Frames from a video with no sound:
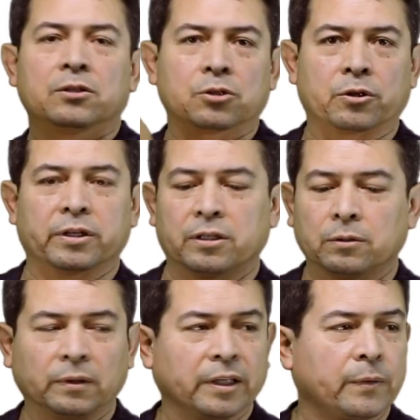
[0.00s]
turn it
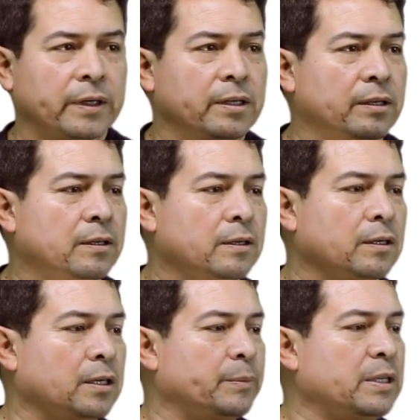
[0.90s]
into liquid,
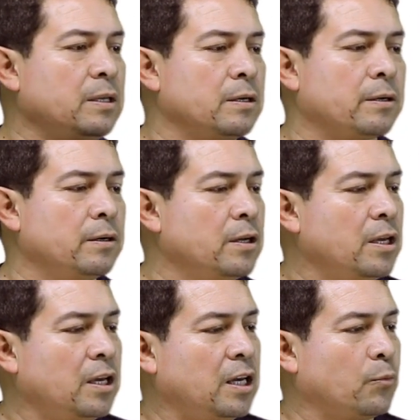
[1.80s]
come in here,
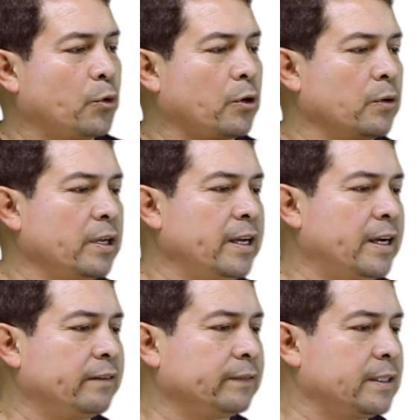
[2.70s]
and we're going to
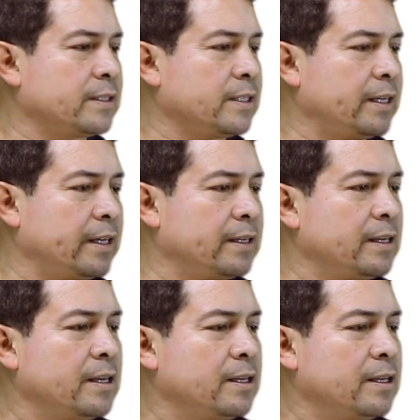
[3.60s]
have, let's say,